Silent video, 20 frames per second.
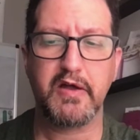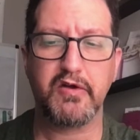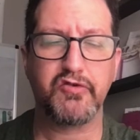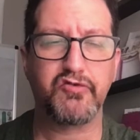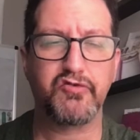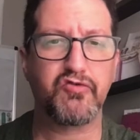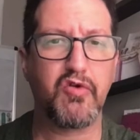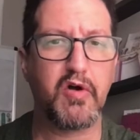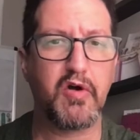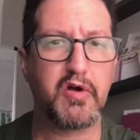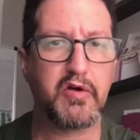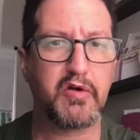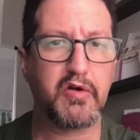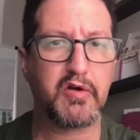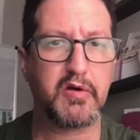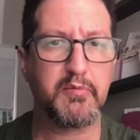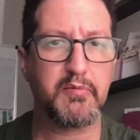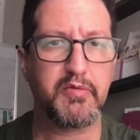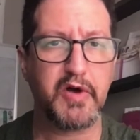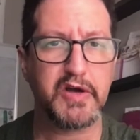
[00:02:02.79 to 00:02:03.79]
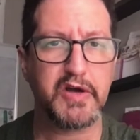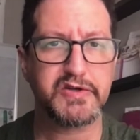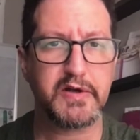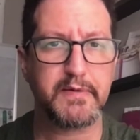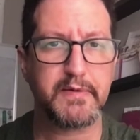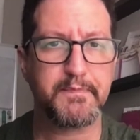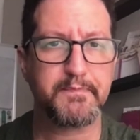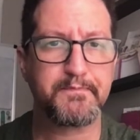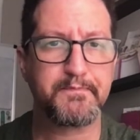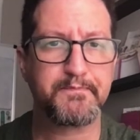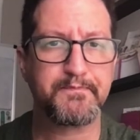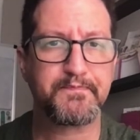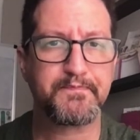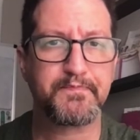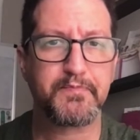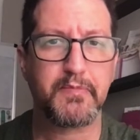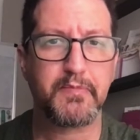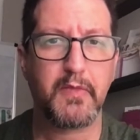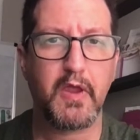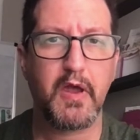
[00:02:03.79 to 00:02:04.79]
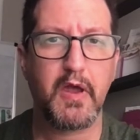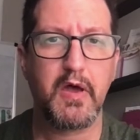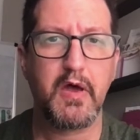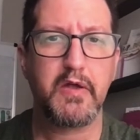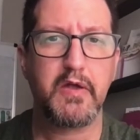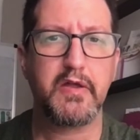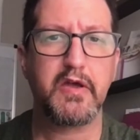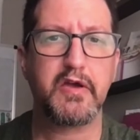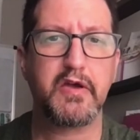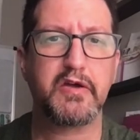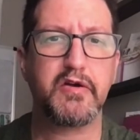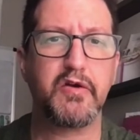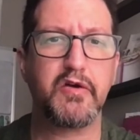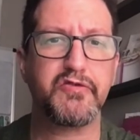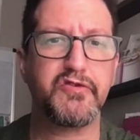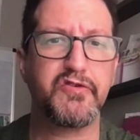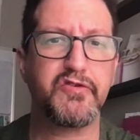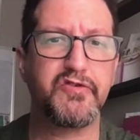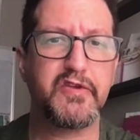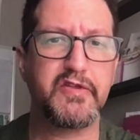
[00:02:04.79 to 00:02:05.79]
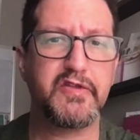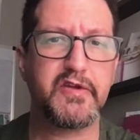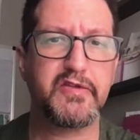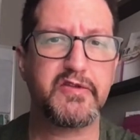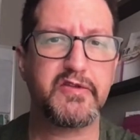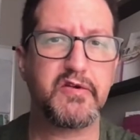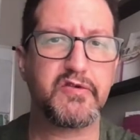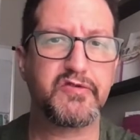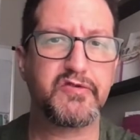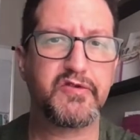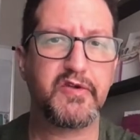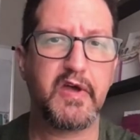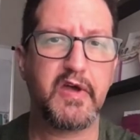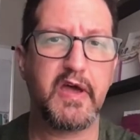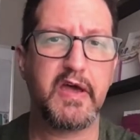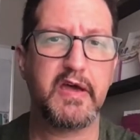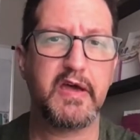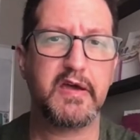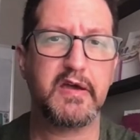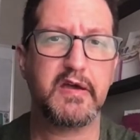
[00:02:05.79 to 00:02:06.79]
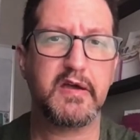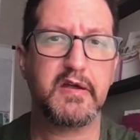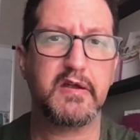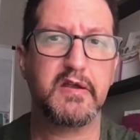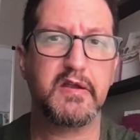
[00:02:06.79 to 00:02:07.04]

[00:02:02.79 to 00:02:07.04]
stronger compression. Now you can also see that there's a